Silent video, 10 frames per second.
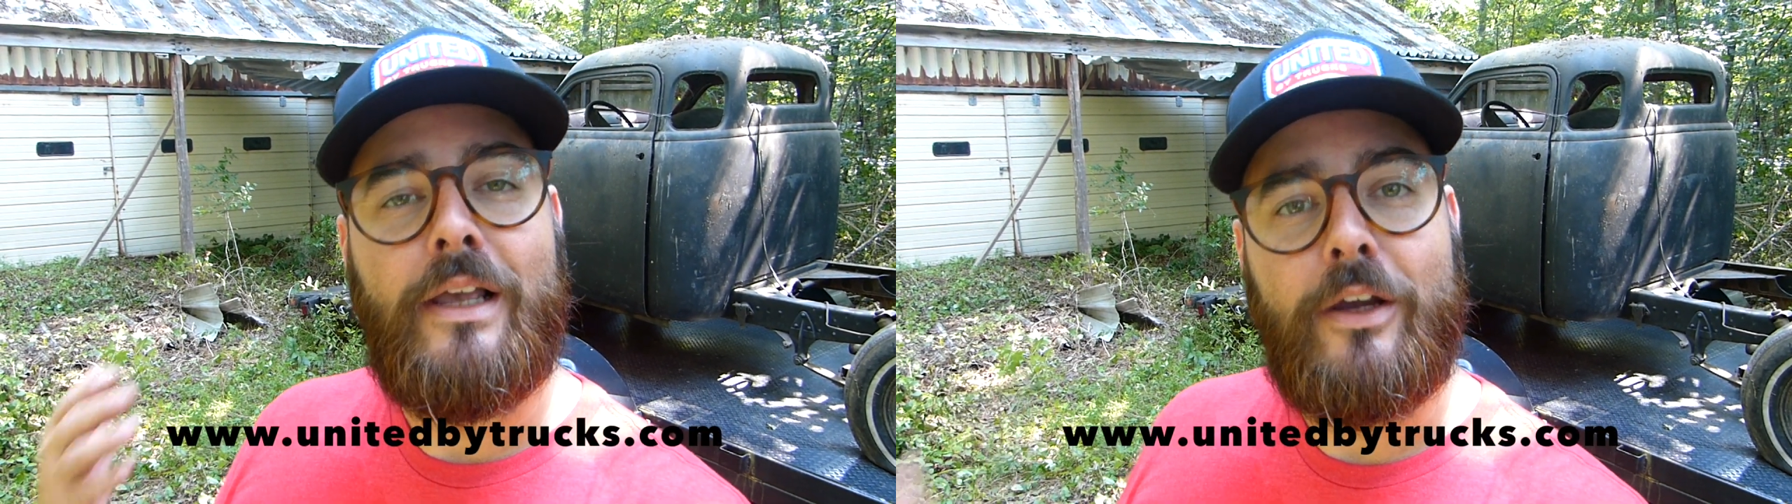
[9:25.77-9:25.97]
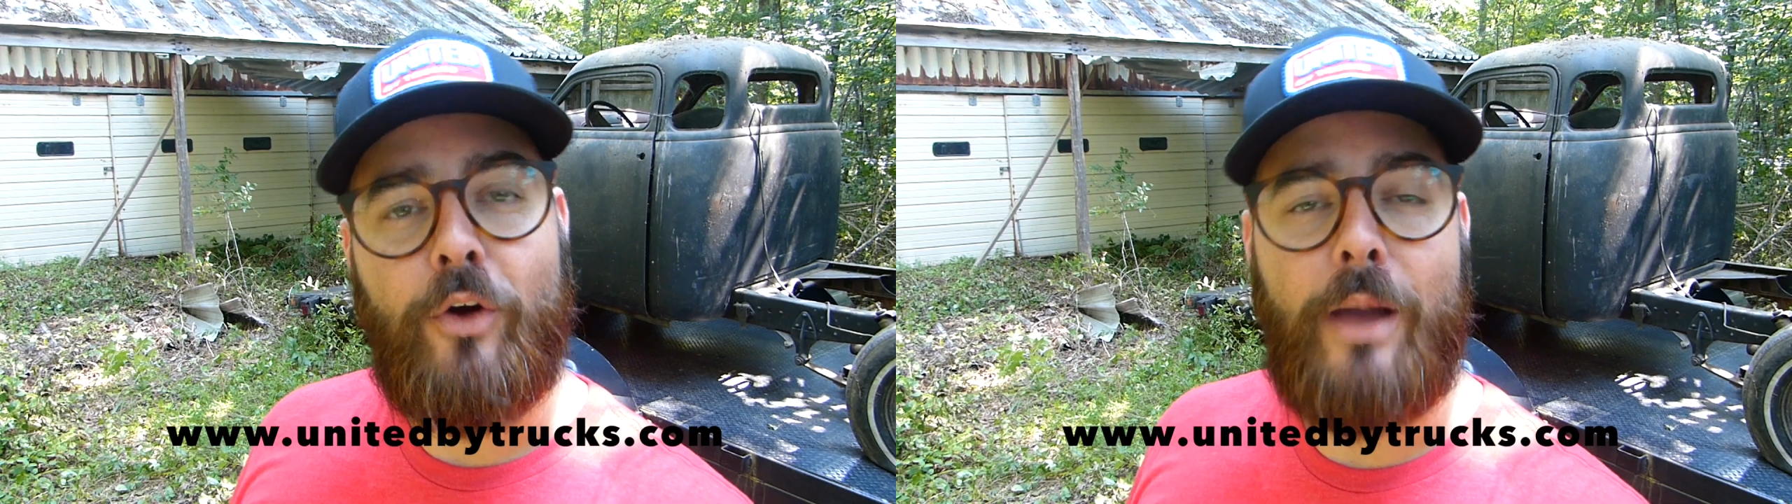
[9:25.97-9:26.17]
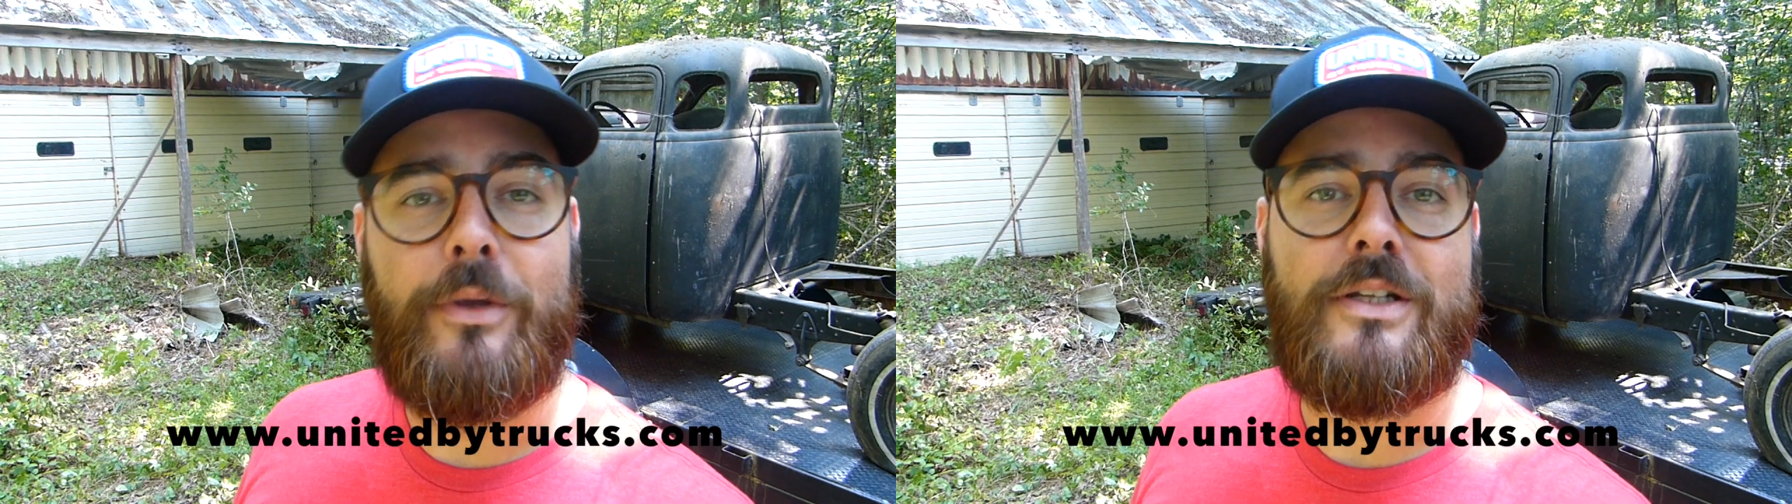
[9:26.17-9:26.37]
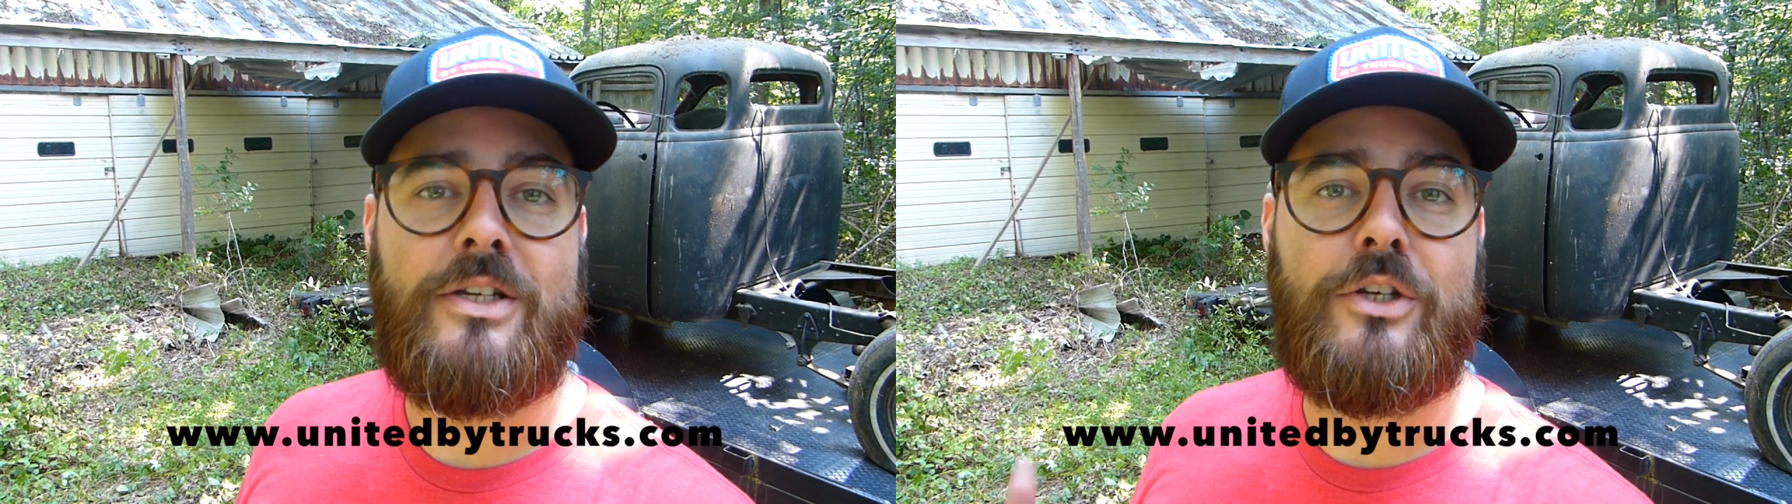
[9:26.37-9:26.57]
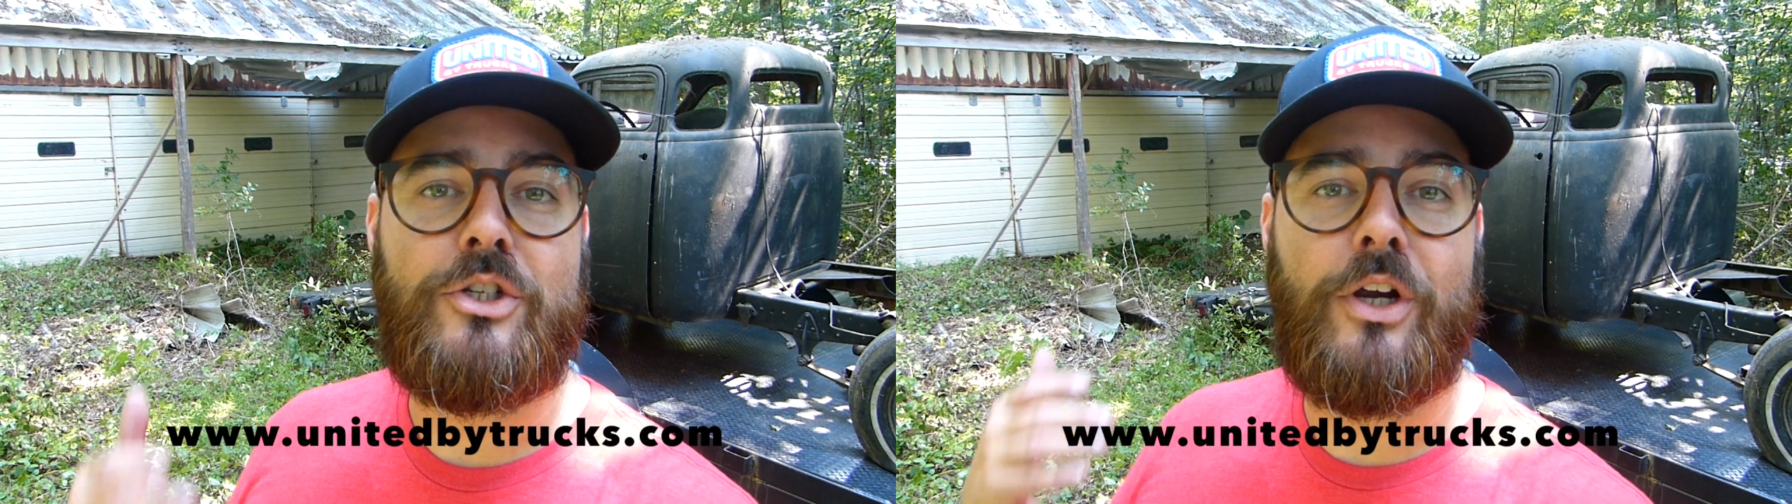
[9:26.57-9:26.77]
Grab you a
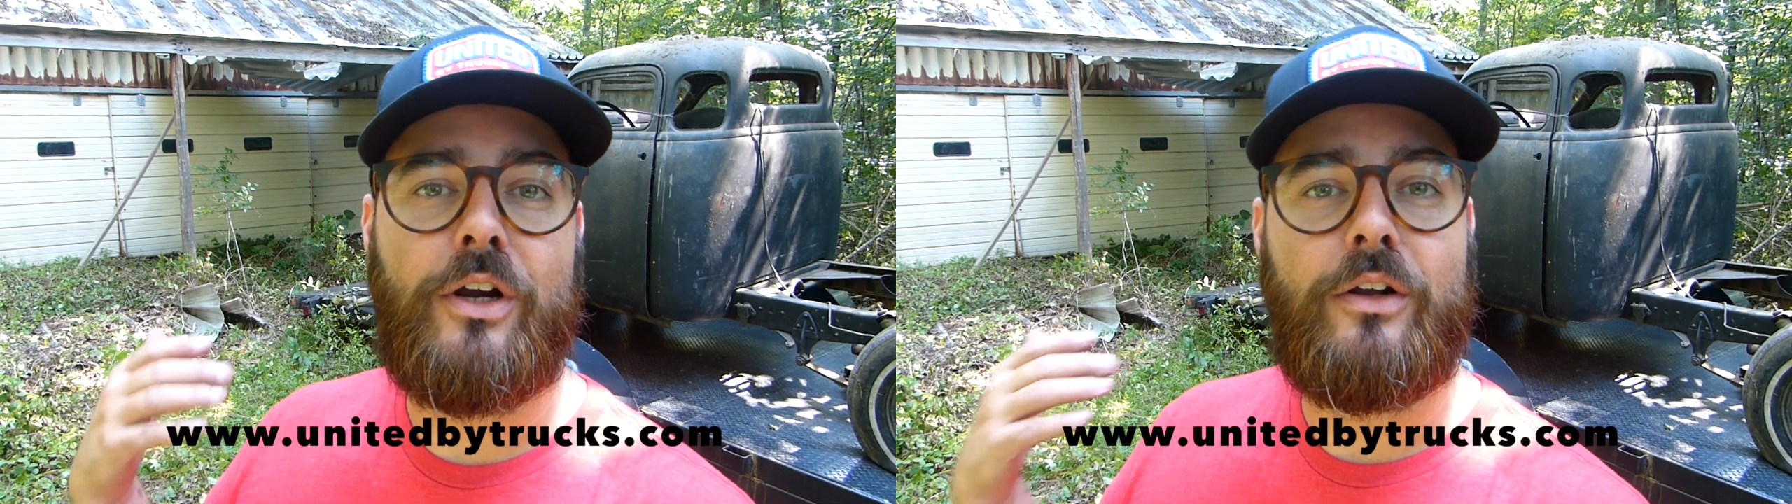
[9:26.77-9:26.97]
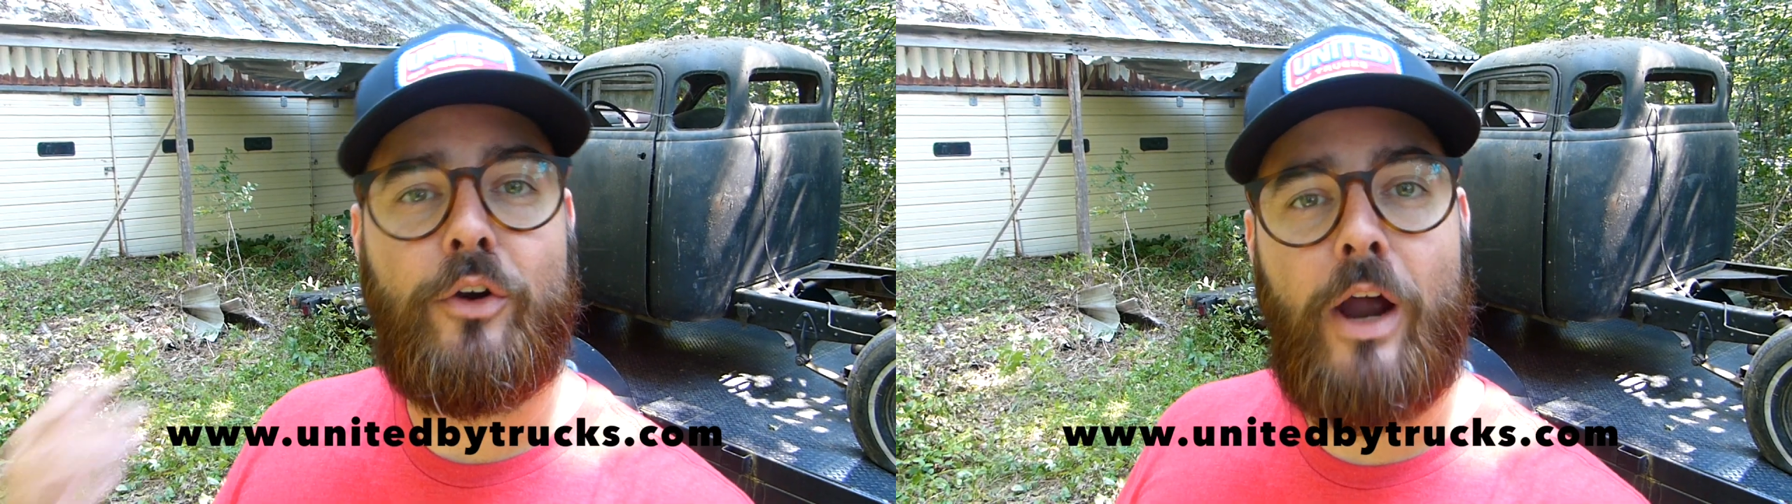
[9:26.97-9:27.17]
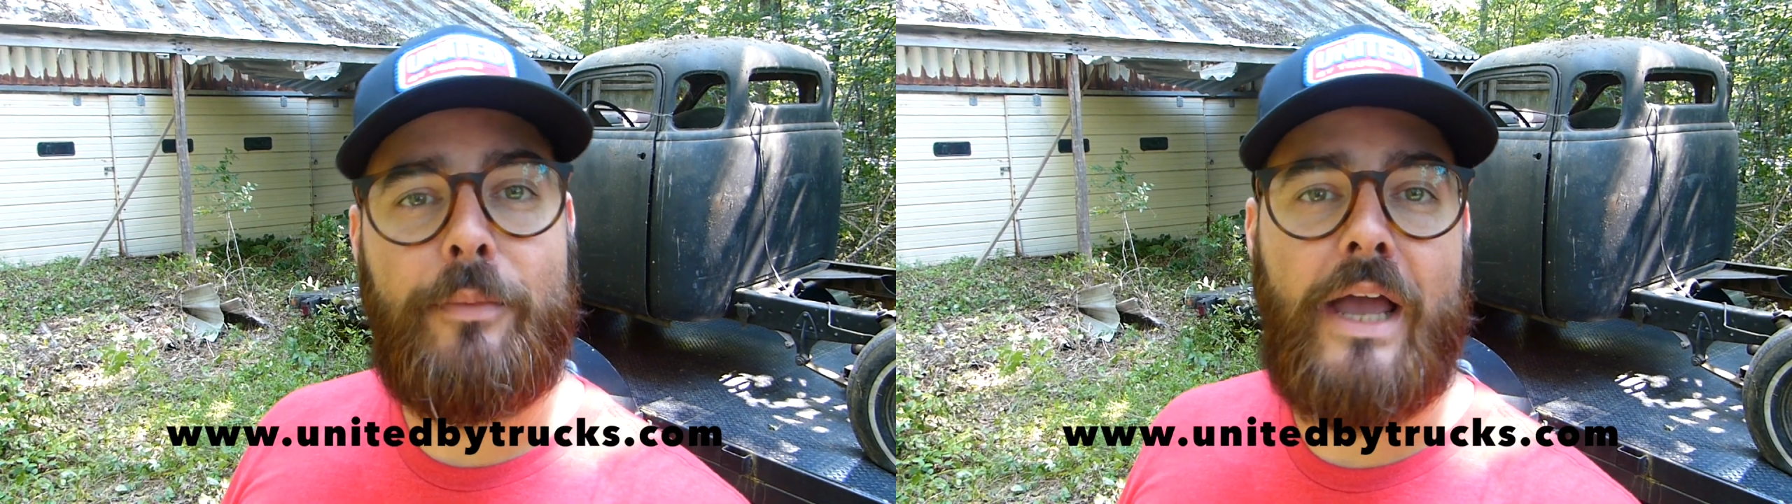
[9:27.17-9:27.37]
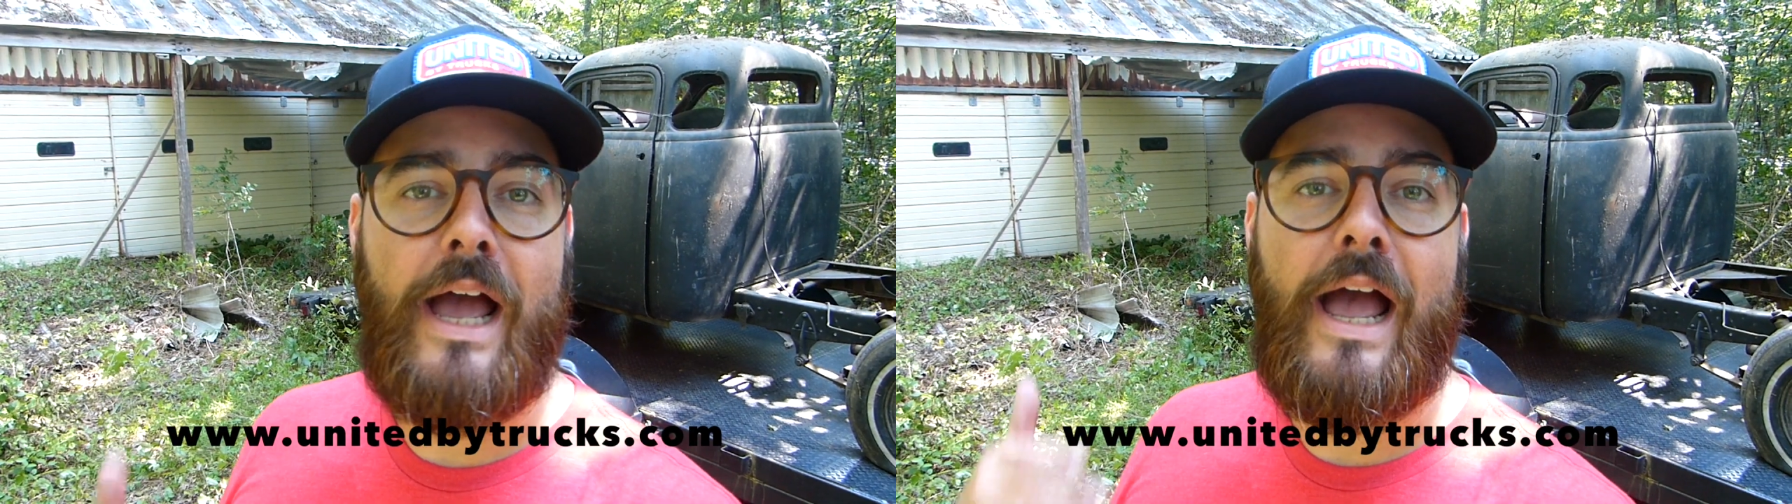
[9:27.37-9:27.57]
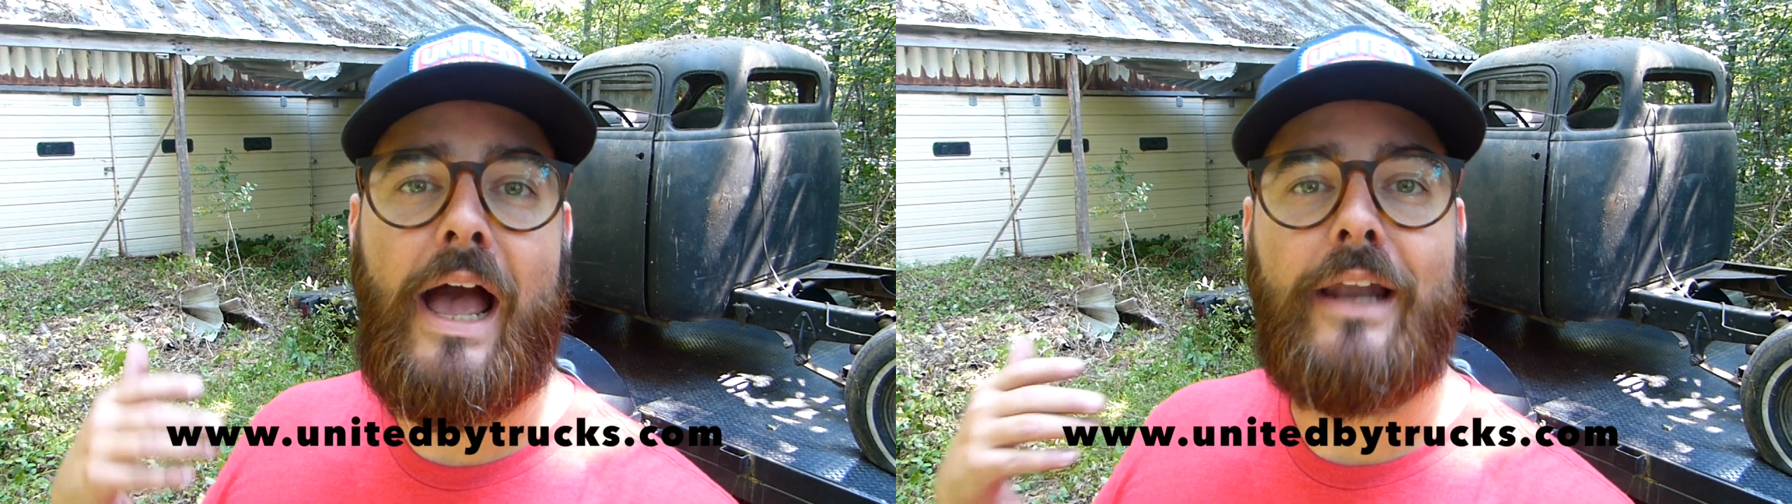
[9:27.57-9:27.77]
t-shirt, grab you a
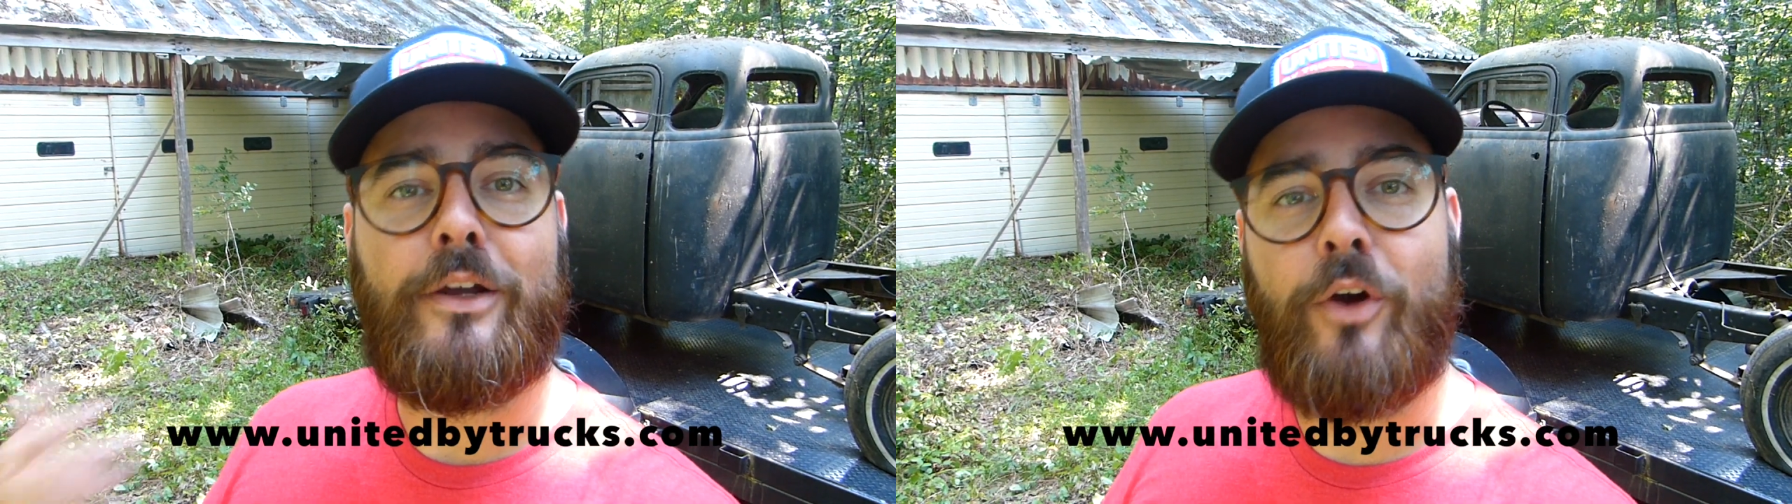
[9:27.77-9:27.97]
hat,